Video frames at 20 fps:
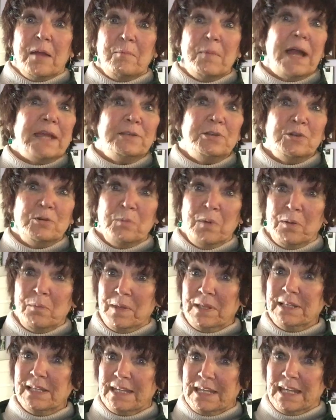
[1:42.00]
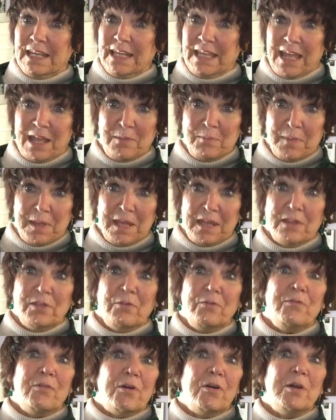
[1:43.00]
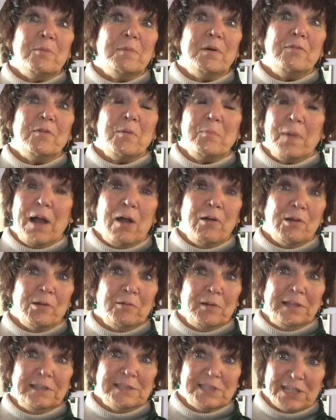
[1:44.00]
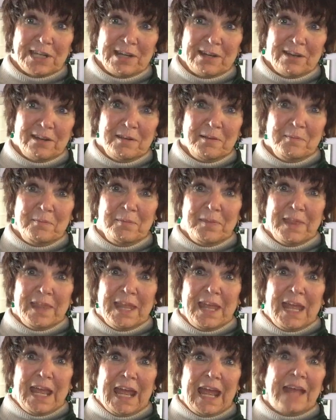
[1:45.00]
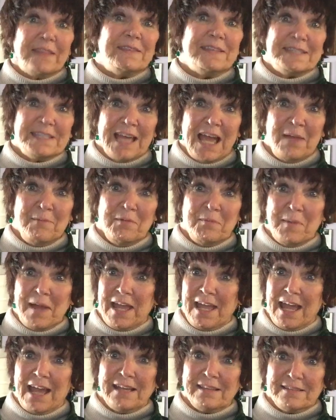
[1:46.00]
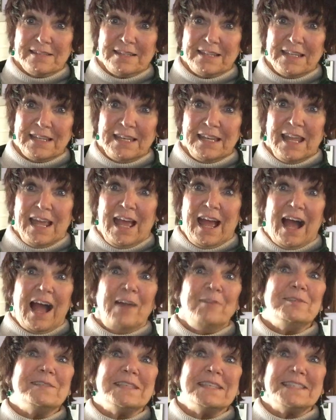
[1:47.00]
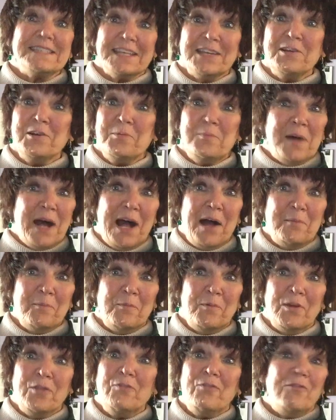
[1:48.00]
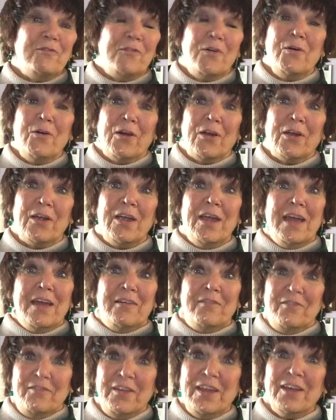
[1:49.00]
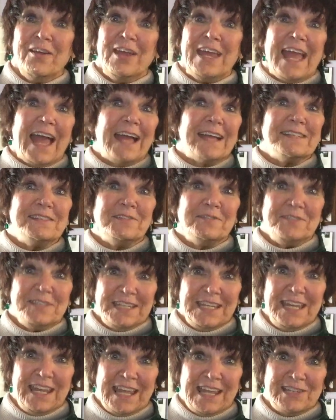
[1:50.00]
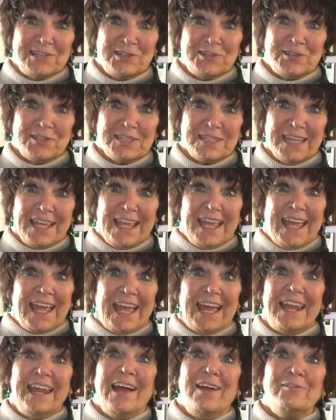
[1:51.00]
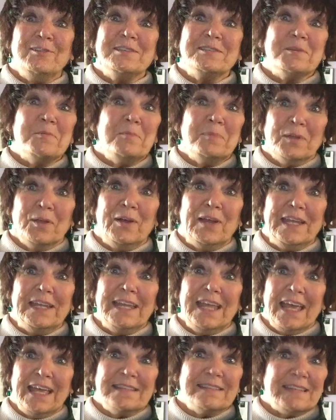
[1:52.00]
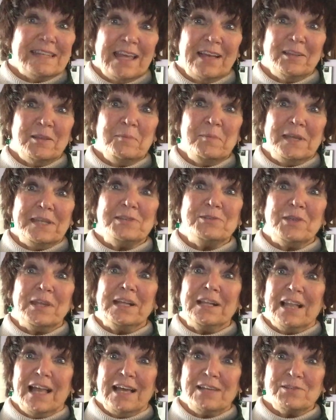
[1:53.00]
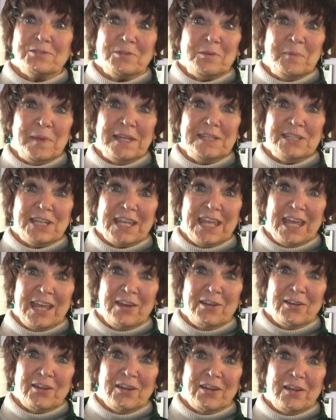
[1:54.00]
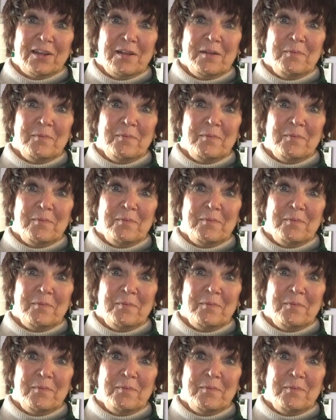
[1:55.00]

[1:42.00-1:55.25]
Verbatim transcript: My new mobility came in the form of a power wheelchair. At the time of my accident, I was a single mom with four very active teenagers, and I was employed as an elementary classroom educator.